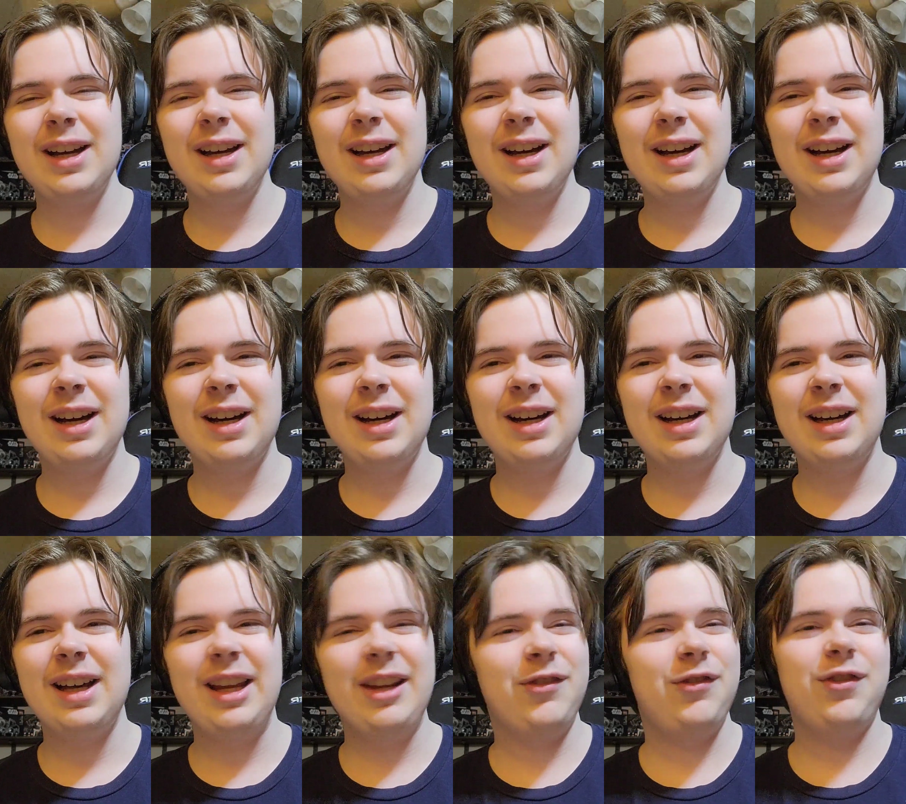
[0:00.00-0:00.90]

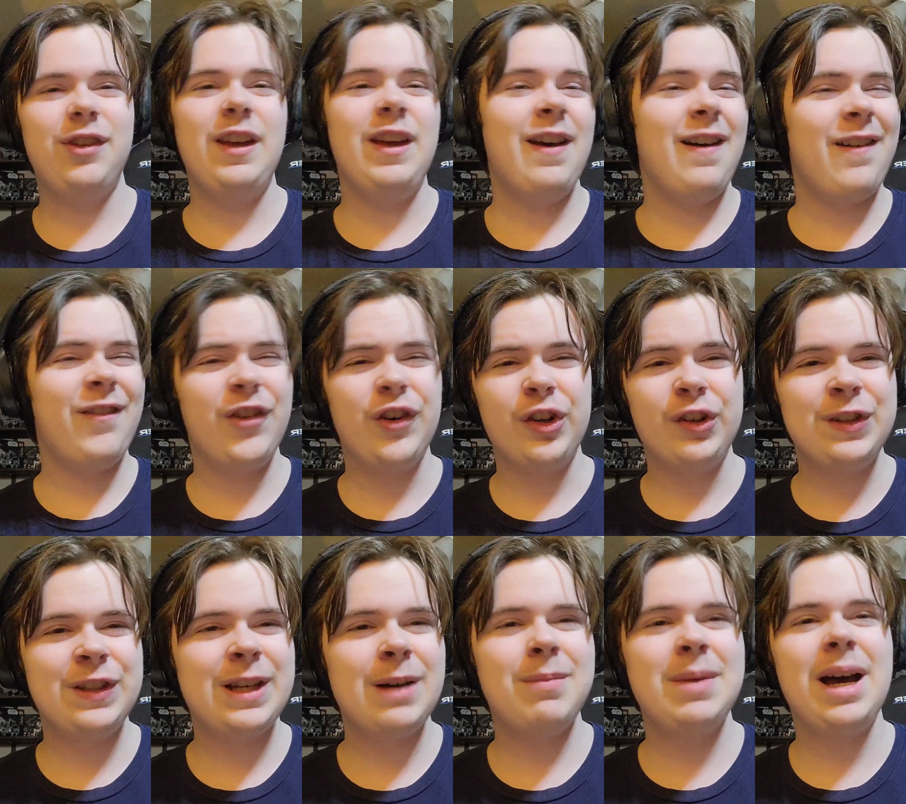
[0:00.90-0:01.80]
If it ever
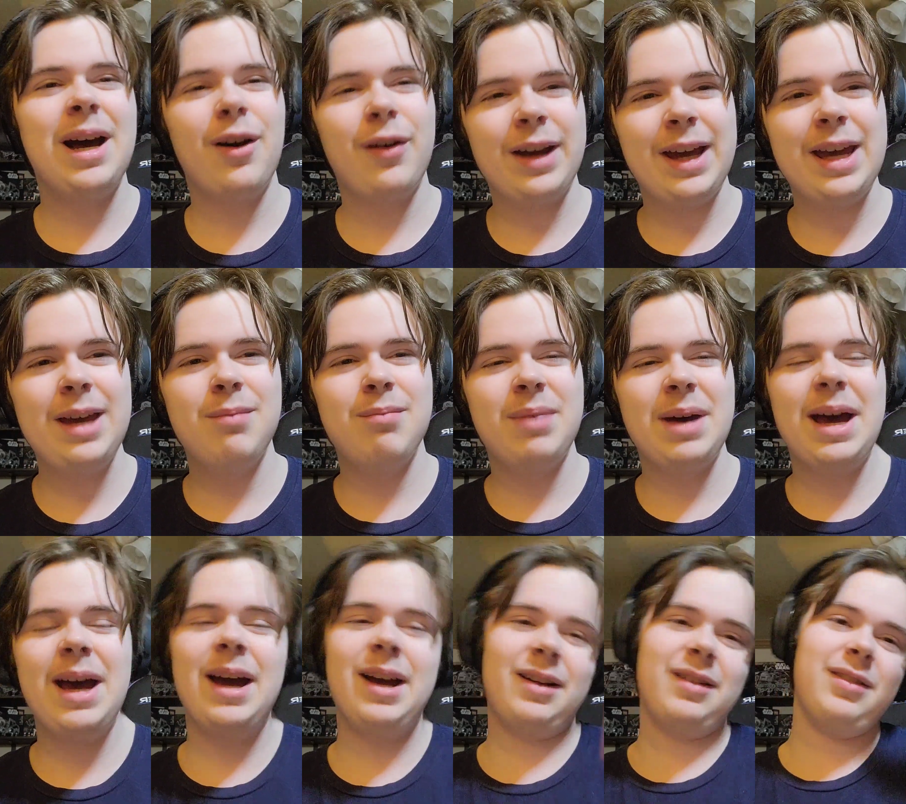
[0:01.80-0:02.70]
somehow came
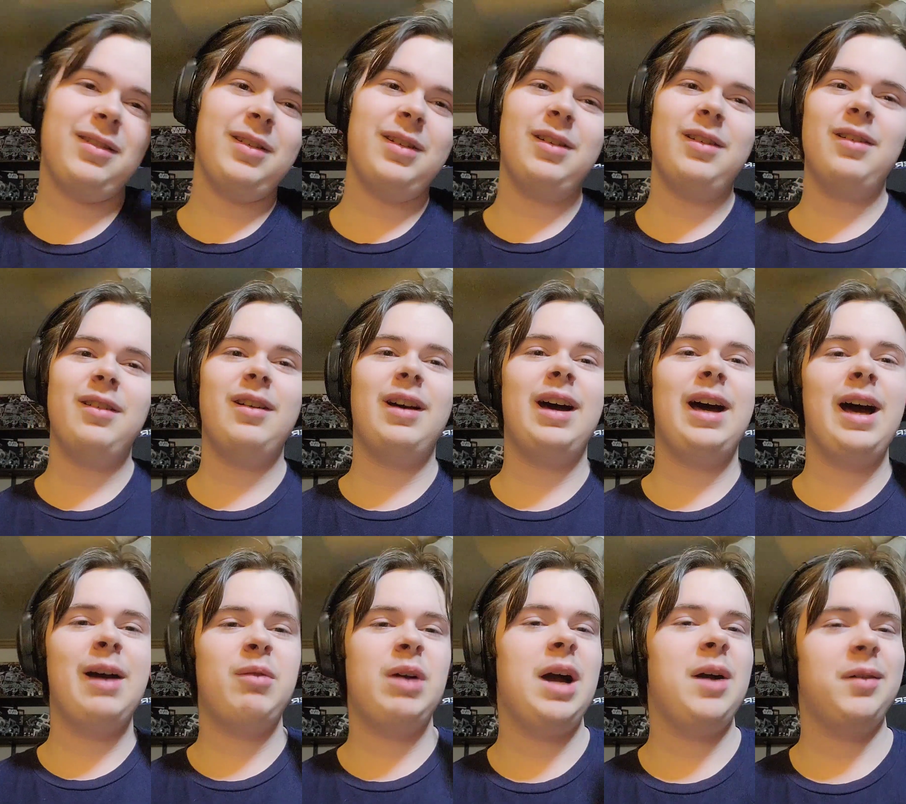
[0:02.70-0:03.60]
back,
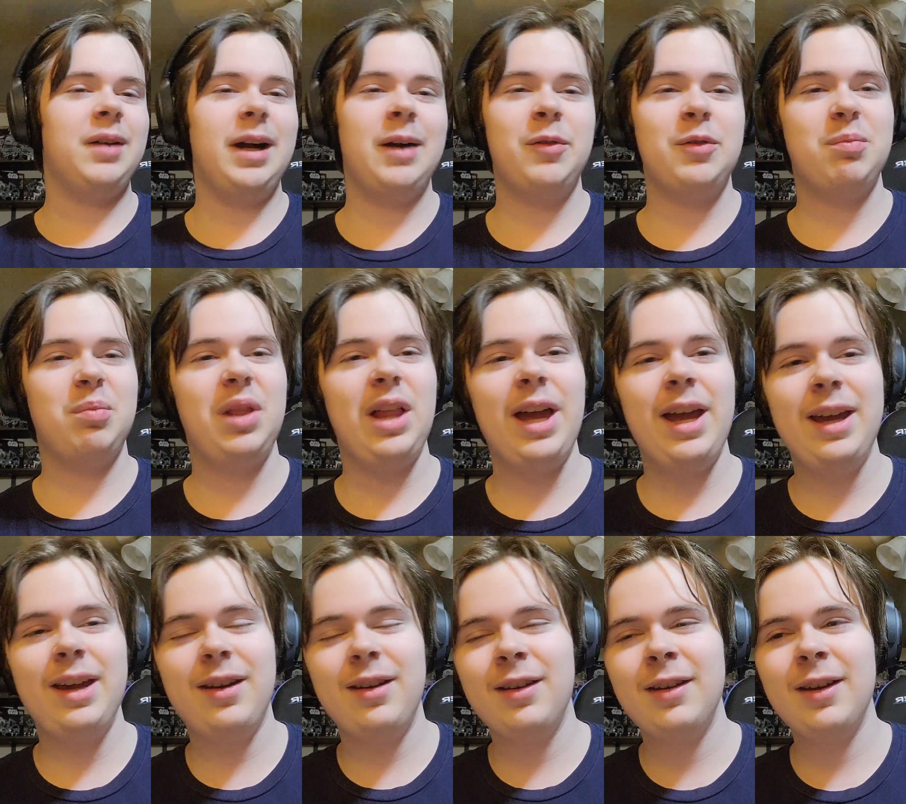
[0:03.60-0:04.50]
I would
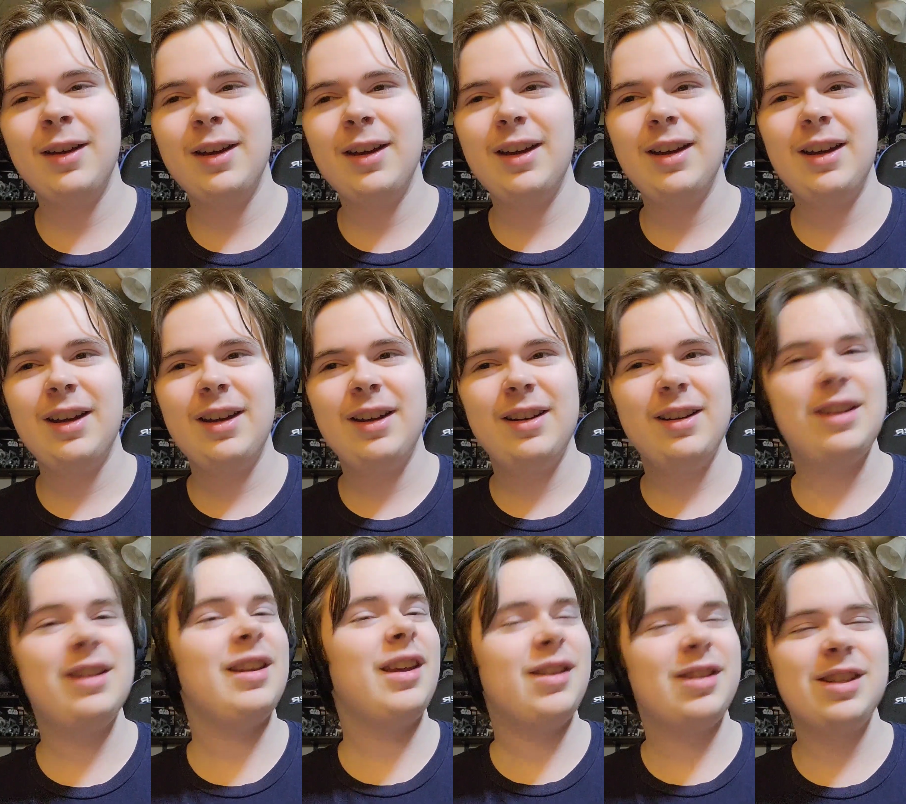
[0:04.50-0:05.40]
play it.
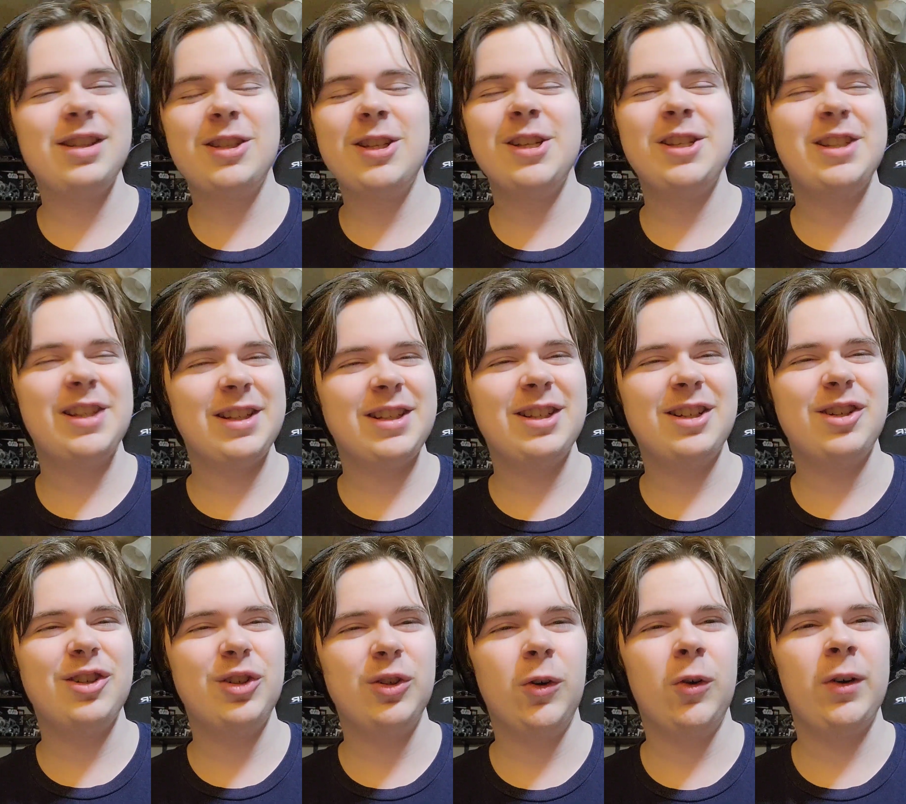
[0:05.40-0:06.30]
This is just such a
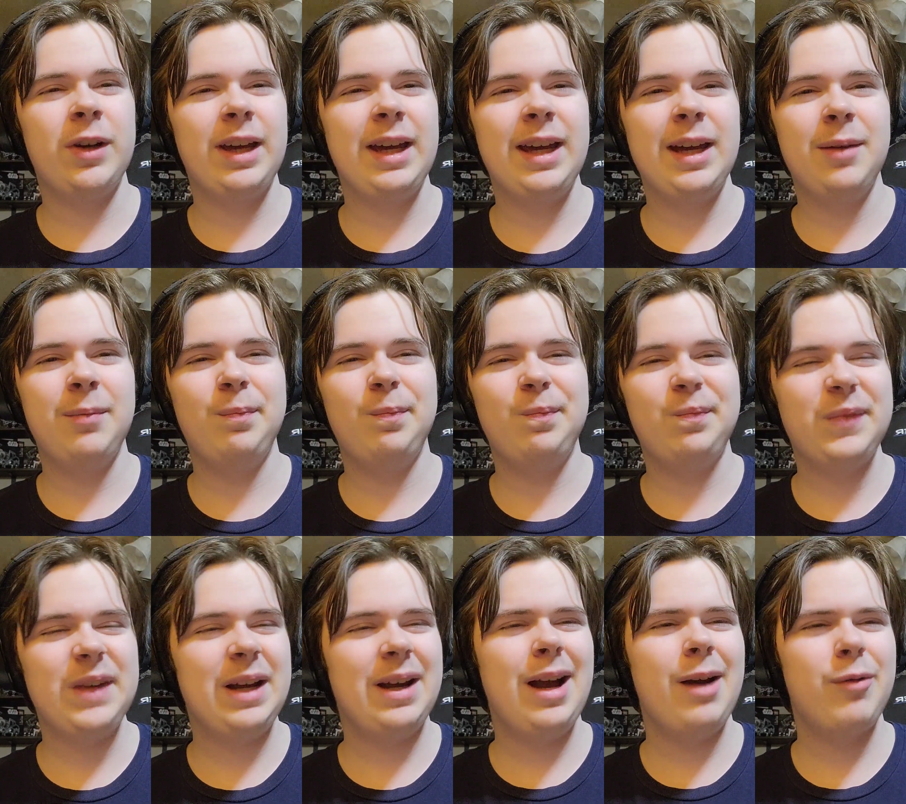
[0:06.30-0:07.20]
cool game.
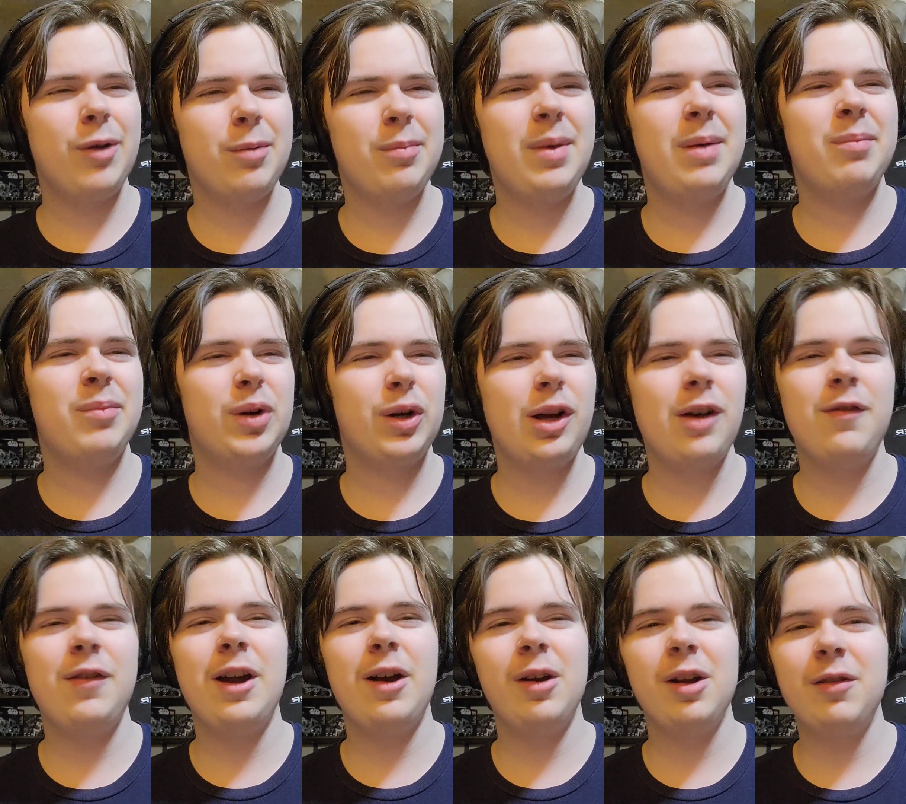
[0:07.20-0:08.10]
I remember it
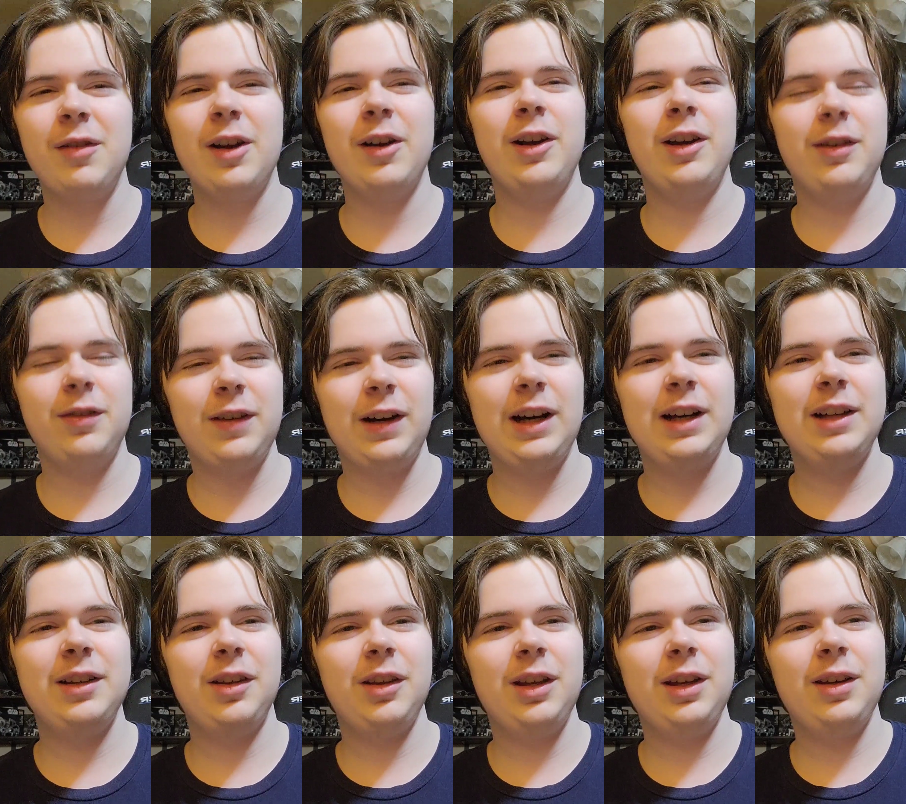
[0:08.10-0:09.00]
very, very
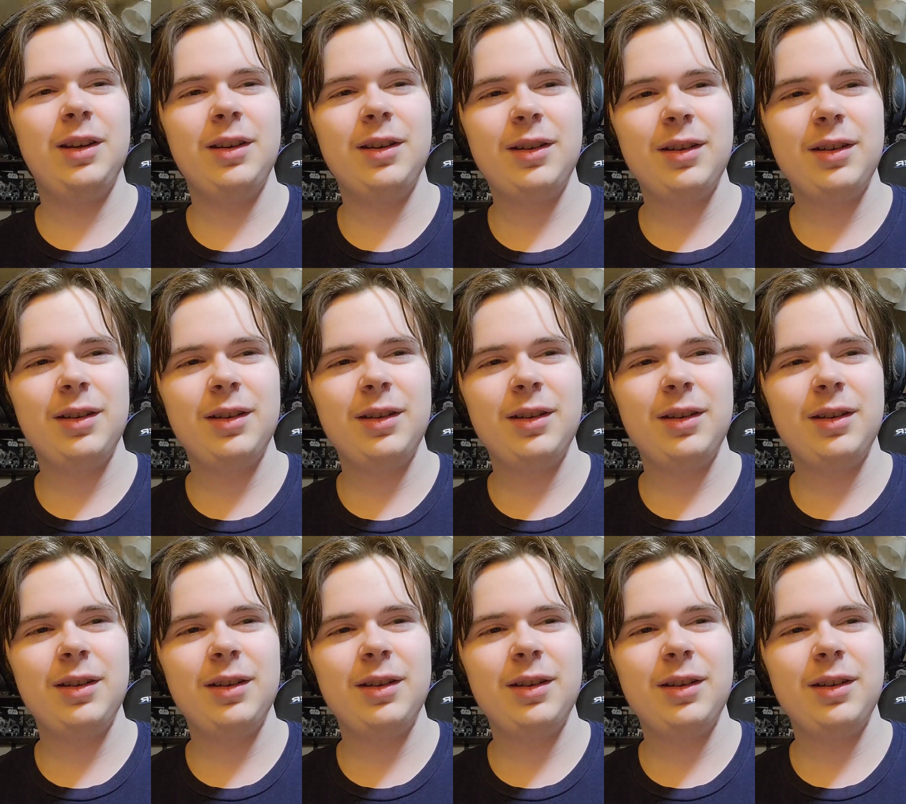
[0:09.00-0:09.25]
fondly.